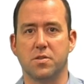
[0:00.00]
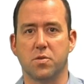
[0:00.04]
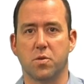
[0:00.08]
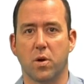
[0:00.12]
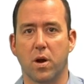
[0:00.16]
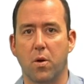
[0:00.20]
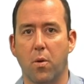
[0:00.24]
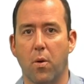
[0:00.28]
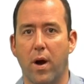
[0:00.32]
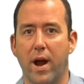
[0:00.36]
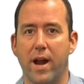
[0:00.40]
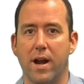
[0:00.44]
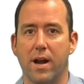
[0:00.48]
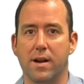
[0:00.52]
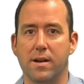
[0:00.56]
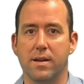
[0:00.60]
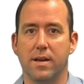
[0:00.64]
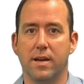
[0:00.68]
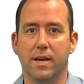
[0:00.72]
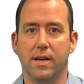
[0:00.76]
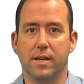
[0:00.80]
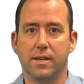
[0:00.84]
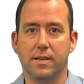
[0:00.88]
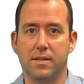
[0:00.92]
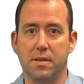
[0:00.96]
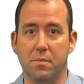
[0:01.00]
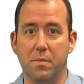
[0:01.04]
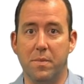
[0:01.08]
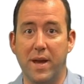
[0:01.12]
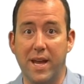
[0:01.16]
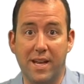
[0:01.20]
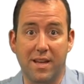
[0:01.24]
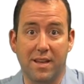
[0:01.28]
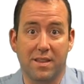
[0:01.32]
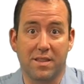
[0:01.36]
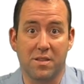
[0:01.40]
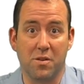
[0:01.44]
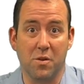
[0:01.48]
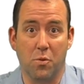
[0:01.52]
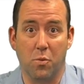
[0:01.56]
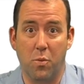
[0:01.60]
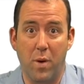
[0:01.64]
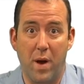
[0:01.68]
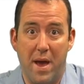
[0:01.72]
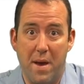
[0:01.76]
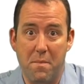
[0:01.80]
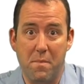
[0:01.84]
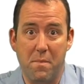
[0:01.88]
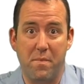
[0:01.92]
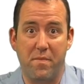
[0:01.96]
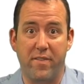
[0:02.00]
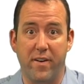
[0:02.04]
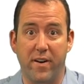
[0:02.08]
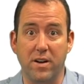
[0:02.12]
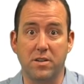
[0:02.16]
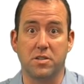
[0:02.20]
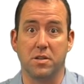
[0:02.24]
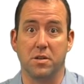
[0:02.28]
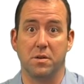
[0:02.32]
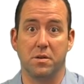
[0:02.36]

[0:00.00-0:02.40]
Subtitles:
required to make the web function,